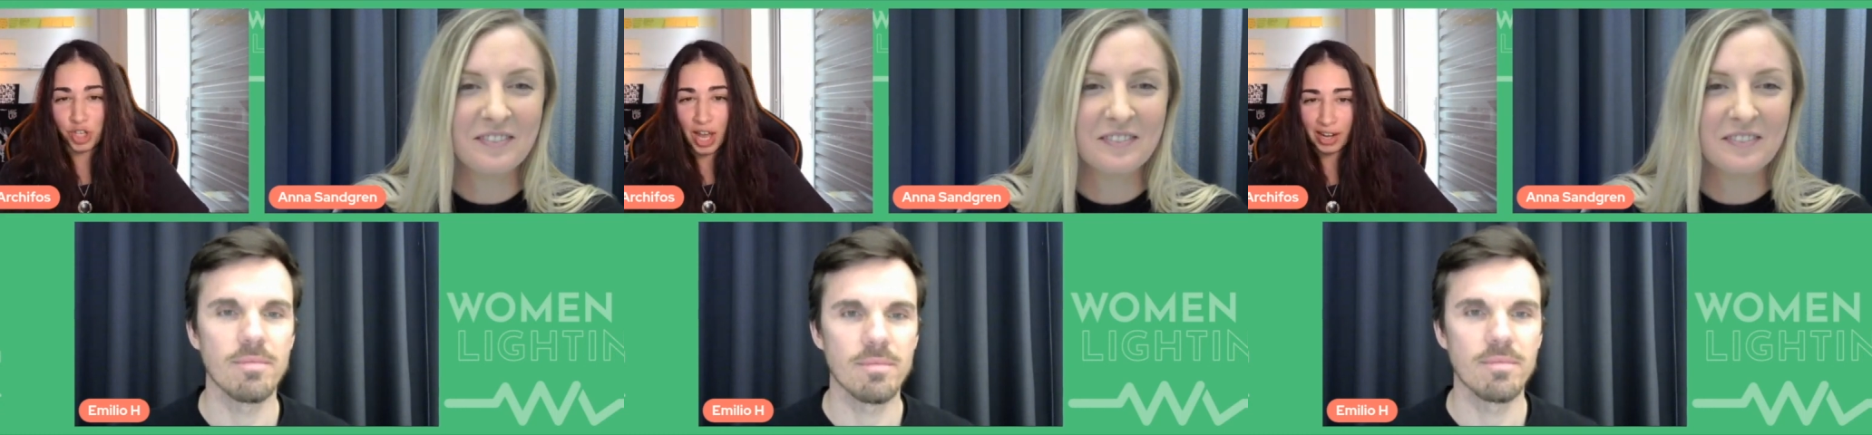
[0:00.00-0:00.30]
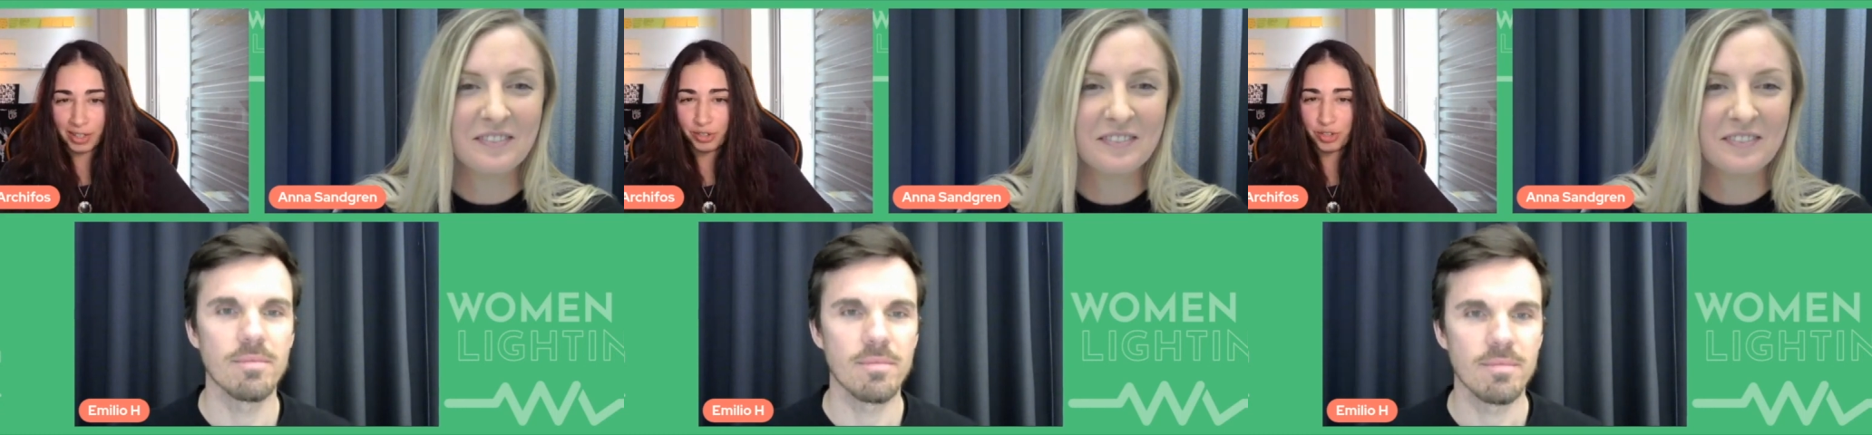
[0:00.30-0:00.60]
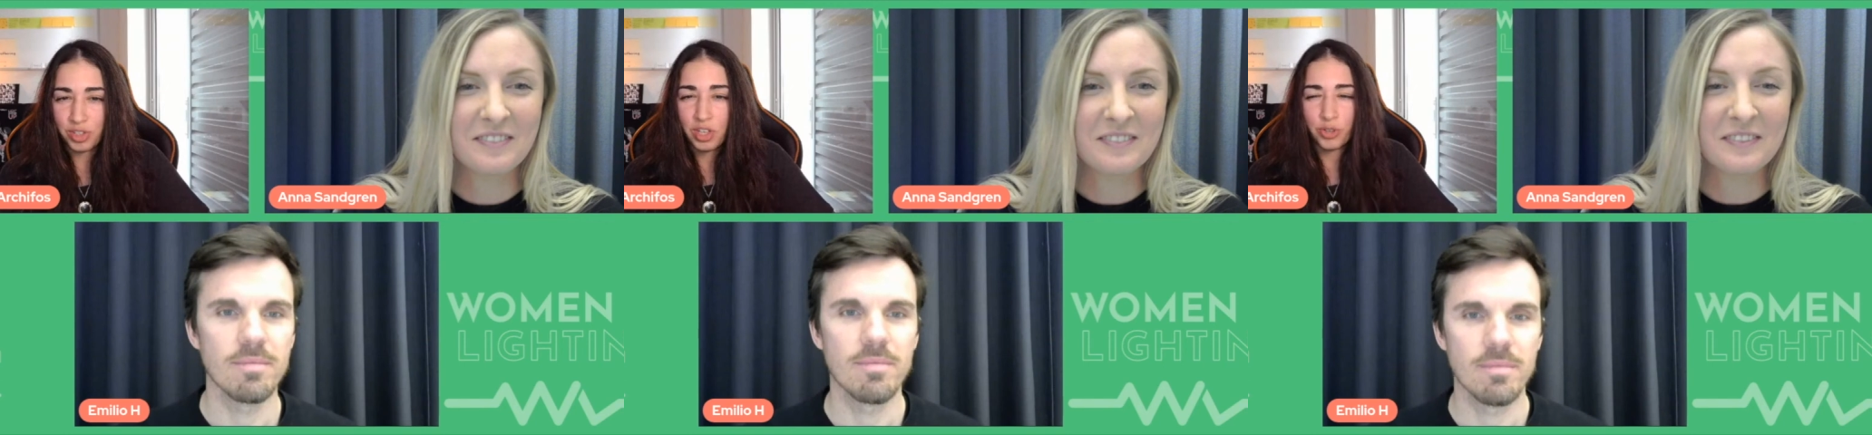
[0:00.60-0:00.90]
Speaker 1: challenge.
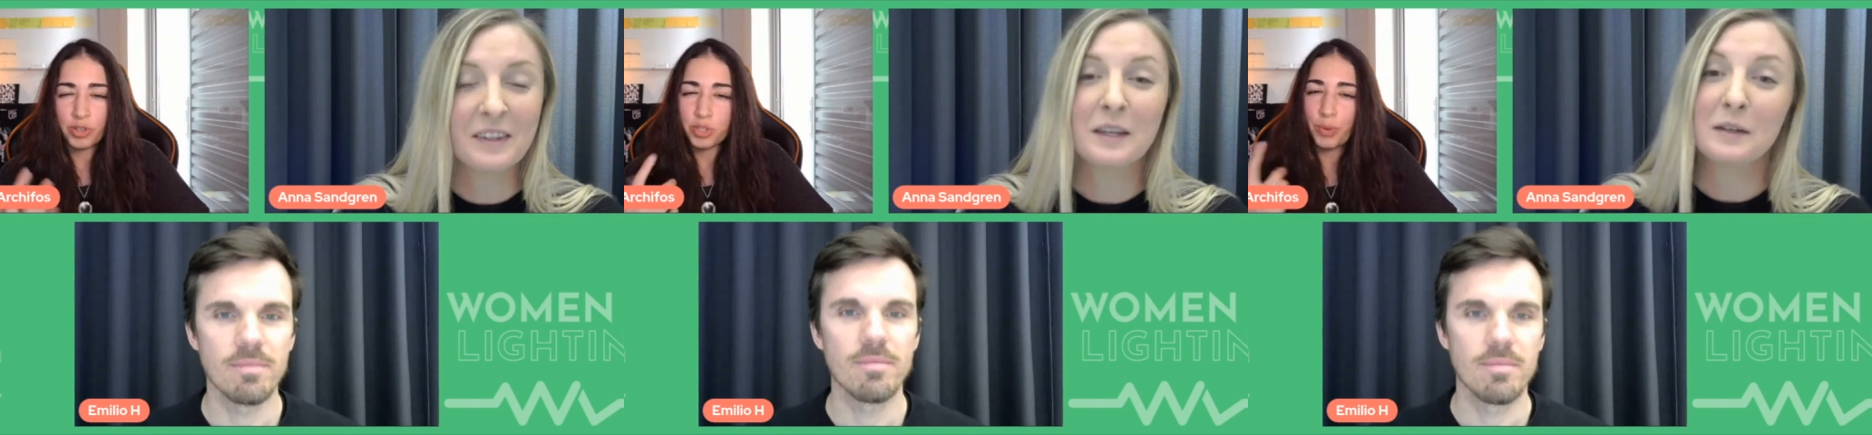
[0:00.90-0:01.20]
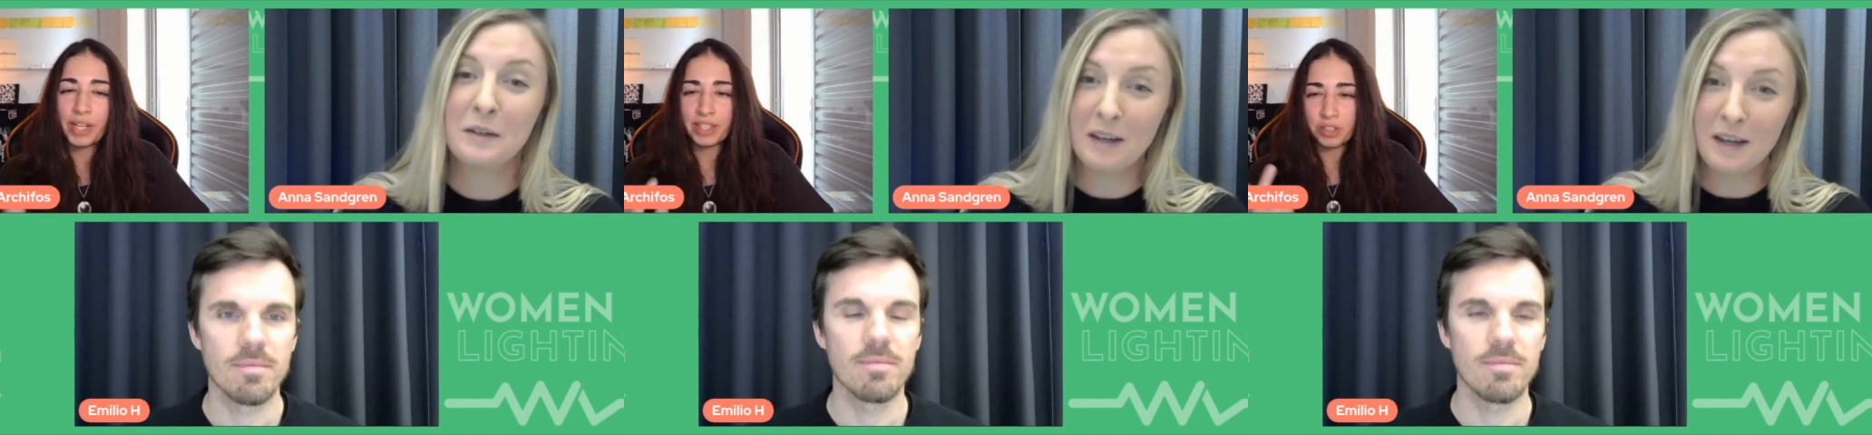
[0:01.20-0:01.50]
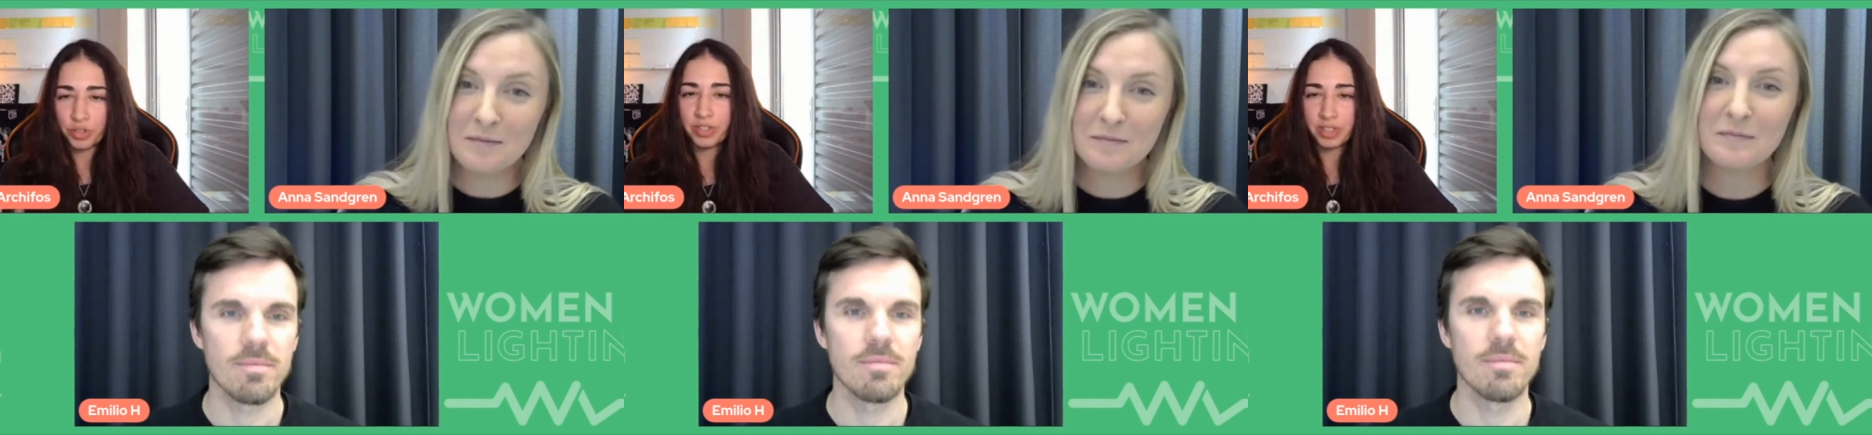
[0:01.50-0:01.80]
So it's quite
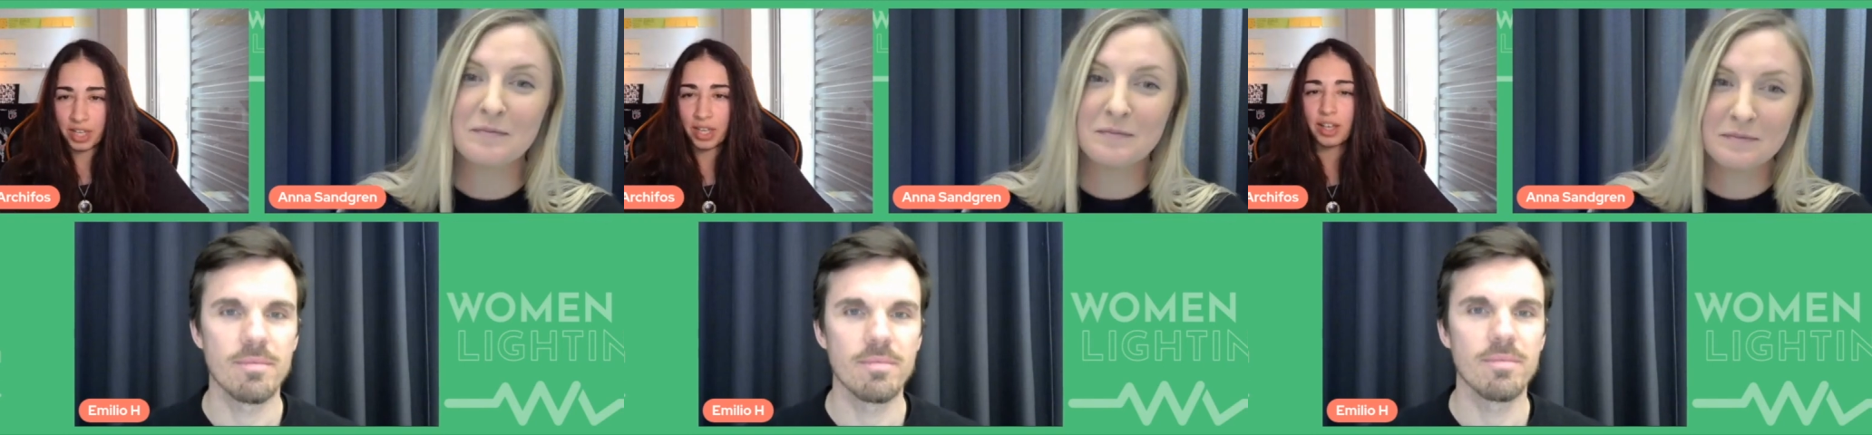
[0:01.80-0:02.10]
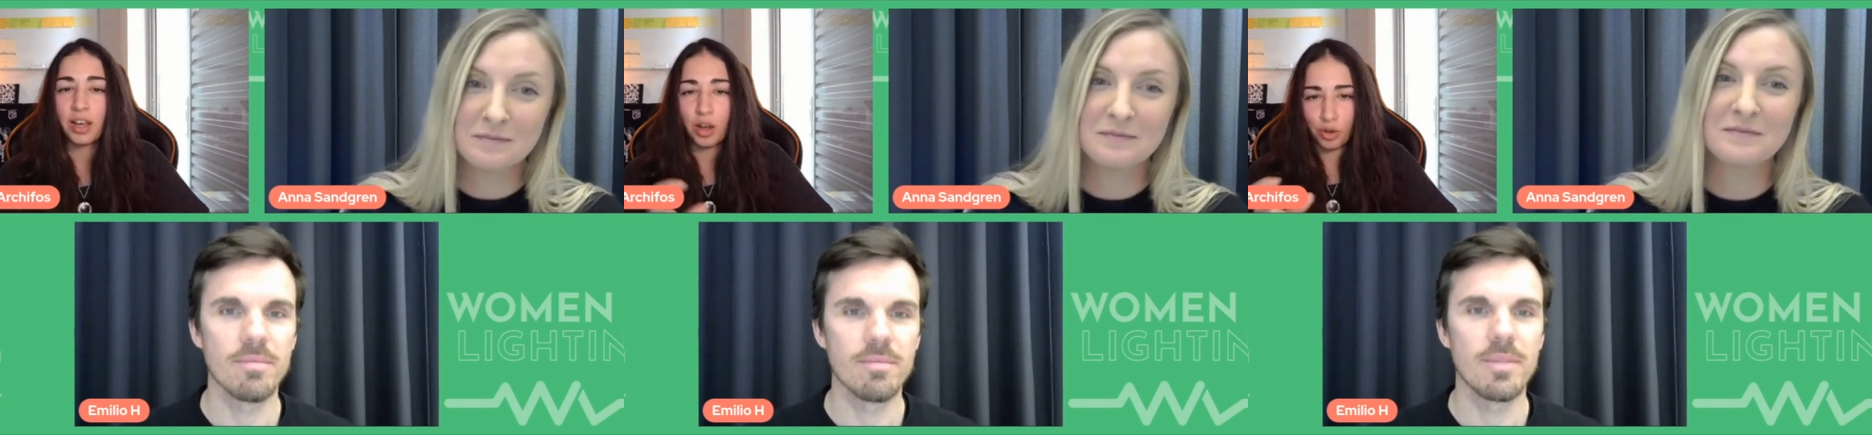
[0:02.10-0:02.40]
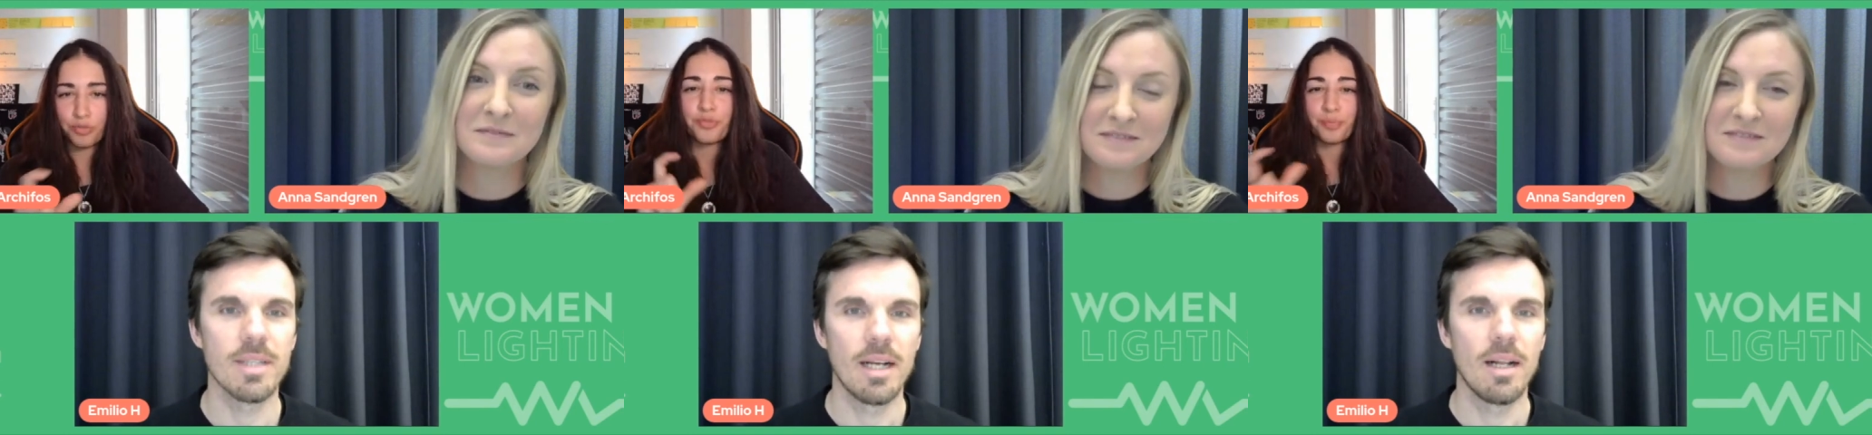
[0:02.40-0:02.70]
interesting of